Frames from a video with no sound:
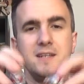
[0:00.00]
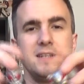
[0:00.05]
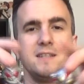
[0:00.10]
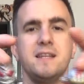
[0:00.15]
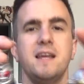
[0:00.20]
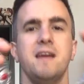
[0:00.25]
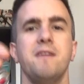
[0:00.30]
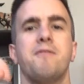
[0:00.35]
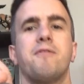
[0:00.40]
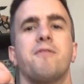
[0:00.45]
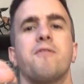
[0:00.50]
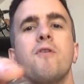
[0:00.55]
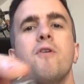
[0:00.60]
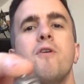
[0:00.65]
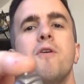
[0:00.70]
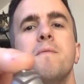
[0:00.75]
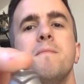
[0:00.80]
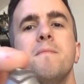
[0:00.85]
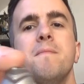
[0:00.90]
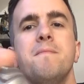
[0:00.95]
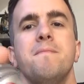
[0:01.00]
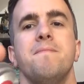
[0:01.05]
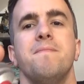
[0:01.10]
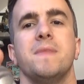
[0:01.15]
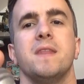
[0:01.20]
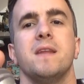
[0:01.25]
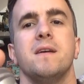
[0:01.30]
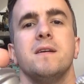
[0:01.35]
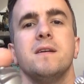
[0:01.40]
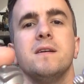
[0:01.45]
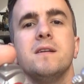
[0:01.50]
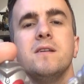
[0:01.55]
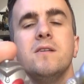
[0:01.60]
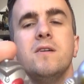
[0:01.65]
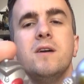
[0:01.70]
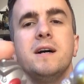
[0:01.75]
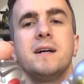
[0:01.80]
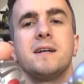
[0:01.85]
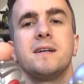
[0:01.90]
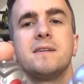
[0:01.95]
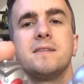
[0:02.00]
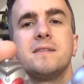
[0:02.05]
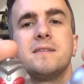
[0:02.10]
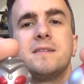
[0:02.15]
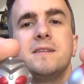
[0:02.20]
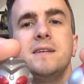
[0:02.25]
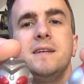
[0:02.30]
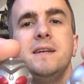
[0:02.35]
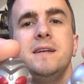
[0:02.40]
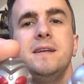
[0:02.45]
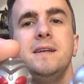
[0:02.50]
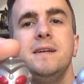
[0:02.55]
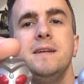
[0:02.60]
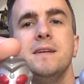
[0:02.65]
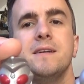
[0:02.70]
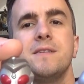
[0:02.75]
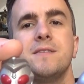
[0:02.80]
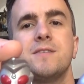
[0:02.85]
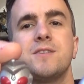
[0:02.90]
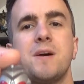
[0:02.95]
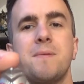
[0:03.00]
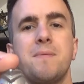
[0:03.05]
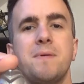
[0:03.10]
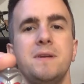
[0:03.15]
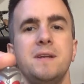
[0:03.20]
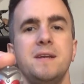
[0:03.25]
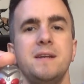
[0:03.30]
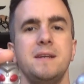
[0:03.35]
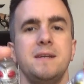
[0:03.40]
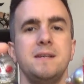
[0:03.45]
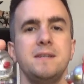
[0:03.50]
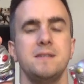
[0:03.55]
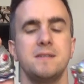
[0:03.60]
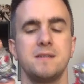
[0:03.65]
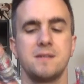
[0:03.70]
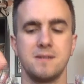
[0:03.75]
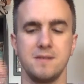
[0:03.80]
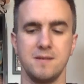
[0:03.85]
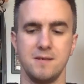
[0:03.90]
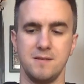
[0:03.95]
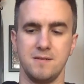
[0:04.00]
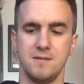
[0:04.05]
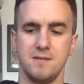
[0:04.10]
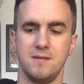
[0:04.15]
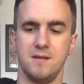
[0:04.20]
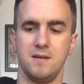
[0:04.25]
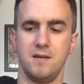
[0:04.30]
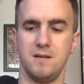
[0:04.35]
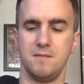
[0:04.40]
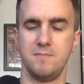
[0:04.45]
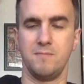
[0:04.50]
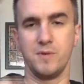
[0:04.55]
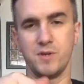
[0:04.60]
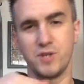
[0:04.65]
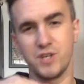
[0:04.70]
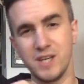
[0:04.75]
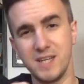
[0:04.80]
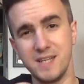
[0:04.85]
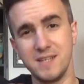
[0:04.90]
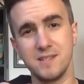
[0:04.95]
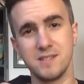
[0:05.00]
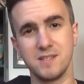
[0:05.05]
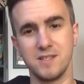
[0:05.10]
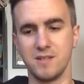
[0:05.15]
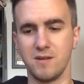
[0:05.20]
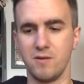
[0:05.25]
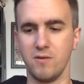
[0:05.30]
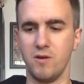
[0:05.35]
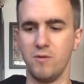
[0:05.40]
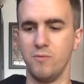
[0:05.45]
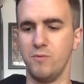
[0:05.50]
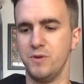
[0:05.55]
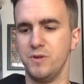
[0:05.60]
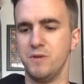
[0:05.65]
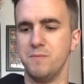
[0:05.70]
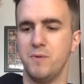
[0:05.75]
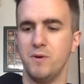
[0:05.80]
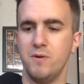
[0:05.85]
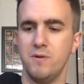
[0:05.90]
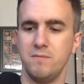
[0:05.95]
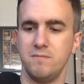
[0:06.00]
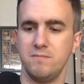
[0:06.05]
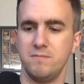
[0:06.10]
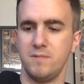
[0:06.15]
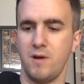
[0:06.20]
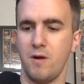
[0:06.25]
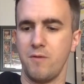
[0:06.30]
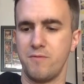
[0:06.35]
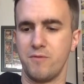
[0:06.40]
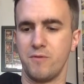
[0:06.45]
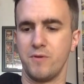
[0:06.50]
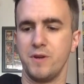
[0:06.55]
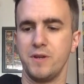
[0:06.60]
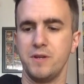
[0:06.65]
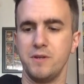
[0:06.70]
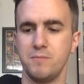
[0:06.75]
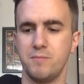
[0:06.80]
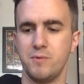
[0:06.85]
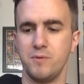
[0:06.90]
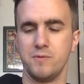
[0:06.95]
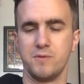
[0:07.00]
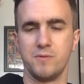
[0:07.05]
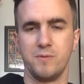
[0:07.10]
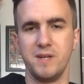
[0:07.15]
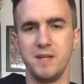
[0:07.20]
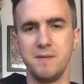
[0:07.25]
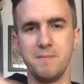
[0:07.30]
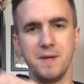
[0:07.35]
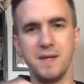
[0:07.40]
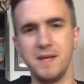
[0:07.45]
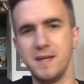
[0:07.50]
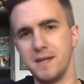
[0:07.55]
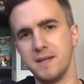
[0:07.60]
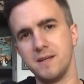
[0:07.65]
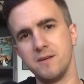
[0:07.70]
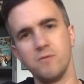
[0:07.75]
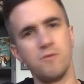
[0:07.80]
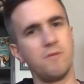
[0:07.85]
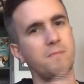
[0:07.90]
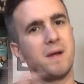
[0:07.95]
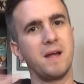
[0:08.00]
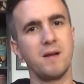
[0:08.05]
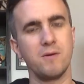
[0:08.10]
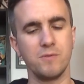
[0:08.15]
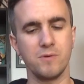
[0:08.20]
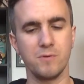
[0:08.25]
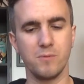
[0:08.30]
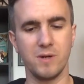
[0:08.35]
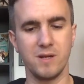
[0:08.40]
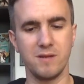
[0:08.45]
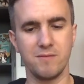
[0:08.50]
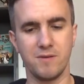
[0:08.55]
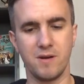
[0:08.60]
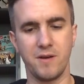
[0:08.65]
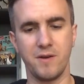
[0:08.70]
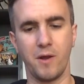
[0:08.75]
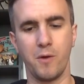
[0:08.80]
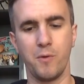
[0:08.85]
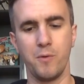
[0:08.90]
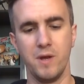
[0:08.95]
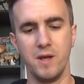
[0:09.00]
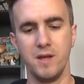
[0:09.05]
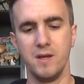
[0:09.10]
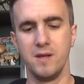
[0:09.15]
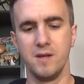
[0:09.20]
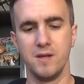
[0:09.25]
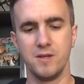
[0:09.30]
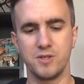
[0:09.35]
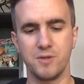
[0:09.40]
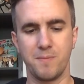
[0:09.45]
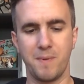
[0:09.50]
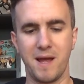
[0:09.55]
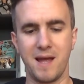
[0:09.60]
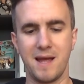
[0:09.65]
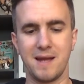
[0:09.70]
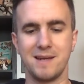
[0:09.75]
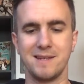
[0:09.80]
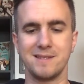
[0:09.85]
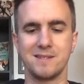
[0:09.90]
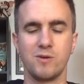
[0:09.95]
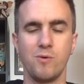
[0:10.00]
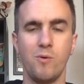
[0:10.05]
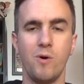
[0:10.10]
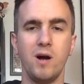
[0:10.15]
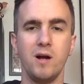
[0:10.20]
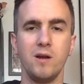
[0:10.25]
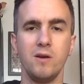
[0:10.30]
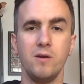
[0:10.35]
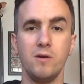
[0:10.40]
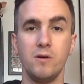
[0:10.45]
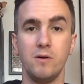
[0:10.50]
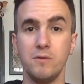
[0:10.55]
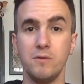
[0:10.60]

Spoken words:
they're from like the Japanese machines, you know, like what you put over here, you put 20p in or a pound or whatever. I know Japan has quite a lot